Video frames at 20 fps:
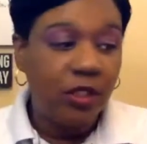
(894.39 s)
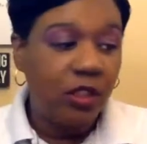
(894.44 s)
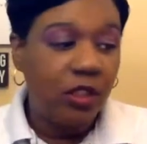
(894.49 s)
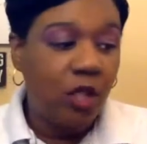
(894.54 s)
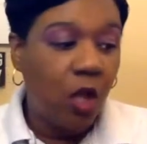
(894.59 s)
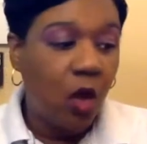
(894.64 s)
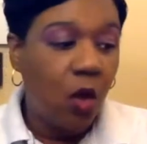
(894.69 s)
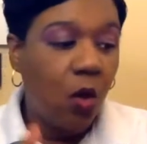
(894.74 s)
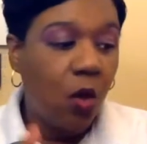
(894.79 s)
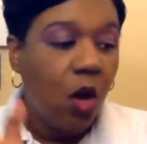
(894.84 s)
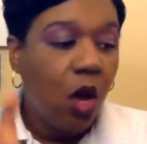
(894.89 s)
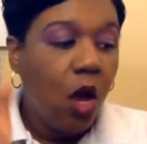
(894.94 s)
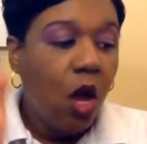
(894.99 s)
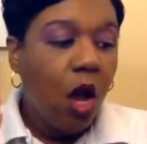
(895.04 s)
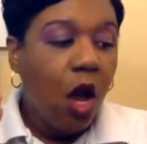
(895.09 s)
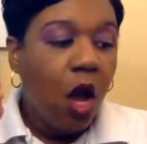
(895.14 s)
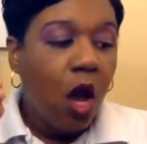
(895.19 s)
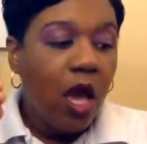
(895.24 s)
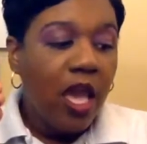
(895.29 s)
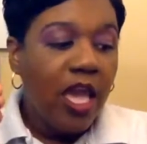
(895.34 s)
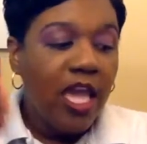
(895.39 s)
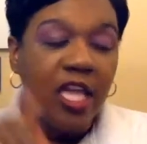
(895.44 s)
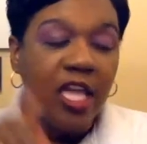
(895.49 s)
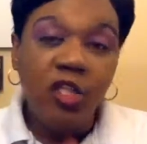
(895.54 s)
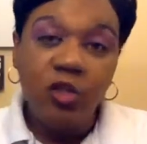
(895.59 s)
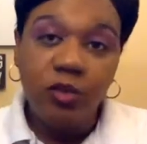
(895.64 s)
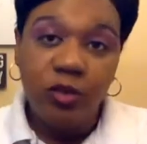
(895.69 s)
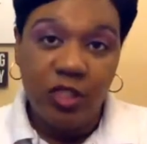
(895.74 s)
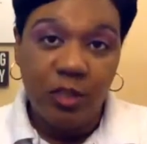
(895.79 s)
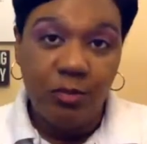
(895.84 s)
So
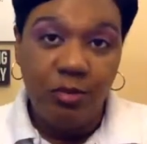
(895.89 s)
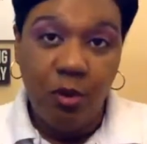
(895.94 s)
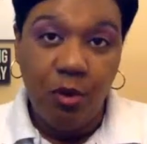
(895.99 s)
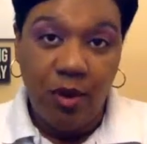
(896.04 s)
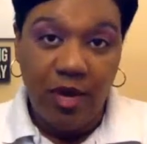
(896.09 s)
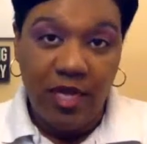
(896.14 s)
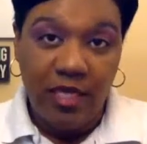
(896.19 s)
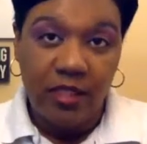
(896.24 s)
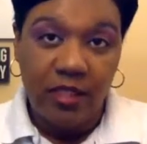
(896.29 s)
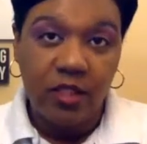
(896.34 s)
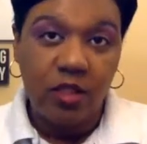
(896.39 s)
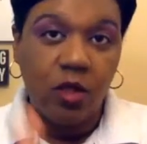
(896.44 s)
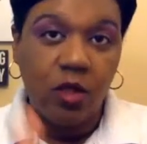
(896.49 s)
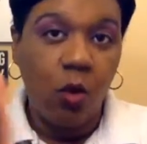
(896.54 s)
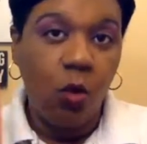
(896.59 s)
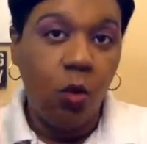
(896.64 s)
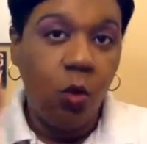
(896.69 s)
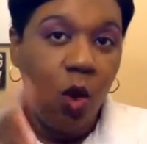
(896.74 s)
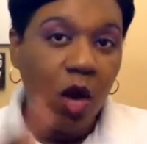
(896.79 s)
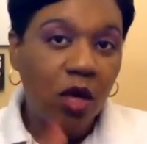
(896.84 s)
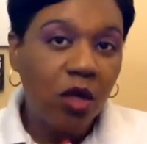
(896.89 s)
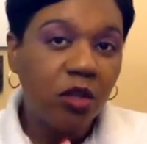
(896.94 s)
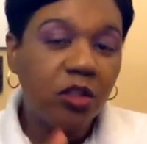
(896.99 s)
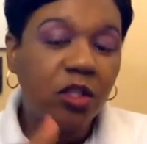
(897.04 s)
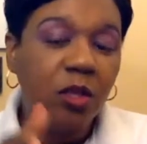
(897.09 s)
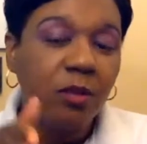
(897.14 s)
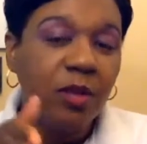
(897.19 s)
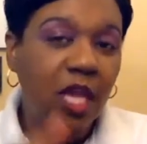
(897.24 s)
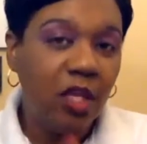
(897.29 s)
entrance points. So what are some?